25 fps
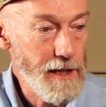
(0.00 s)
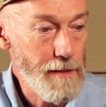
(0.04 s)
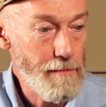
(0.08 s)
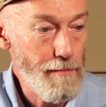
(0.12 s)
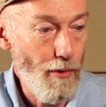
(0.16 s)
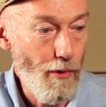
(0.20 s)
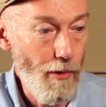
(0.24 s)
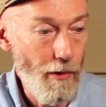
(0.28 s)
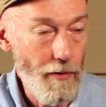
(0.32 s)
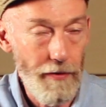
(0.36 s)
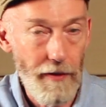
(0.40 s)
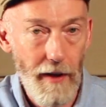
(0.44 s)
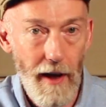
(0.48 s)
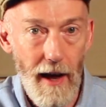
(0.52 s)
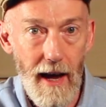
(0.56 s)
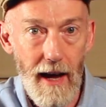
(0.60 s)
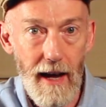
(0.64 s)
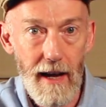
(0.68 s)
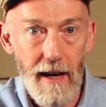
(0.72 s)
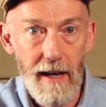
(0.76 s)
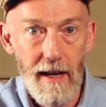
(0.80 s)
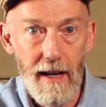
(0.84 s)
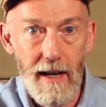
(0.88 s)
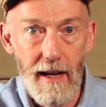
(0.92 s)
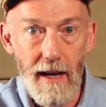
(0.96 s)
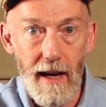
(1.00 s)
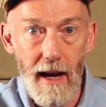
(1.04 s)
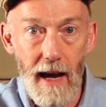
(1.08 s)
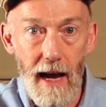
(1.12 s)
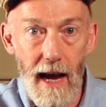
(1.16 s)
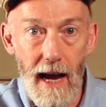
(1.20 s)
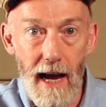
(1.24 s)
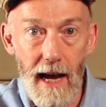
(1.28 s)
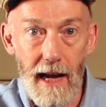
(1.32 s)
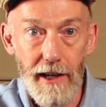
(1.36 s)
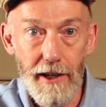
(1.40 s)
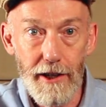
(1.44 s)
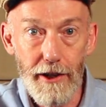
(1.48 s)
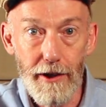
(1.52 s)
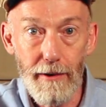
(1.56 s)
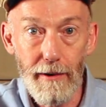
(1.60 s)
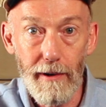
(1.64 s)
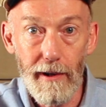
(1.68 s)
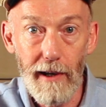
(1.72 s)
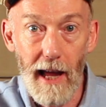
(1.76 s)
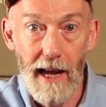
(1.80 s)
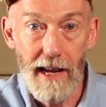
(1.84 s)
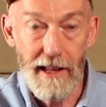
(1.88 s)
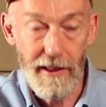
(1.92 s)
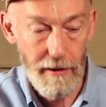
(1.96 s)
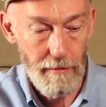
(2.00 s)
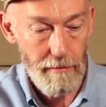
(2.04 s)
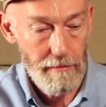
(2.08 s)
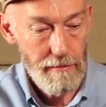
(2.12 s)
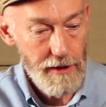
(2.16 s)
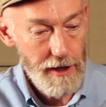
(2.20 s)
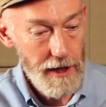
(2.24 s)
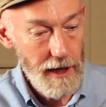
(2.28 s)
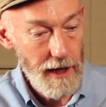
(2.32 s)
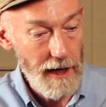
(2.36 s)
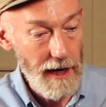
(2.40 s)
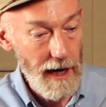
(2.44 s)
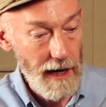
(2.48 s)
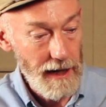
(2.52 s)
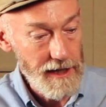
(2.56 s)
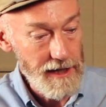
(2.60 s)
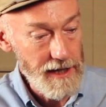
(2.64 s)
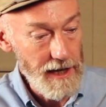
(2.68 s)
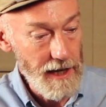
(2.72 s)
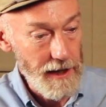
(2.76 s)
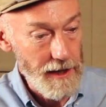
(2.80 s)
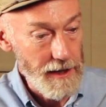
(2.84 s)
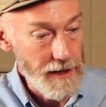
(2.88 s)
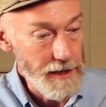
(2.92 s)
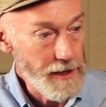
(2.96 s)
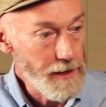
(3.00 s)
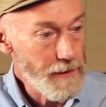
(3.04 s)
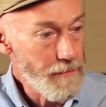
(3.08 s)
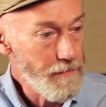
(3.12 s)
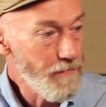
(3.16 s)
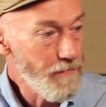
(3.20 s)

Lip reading: board there, and you lay them to connect cities.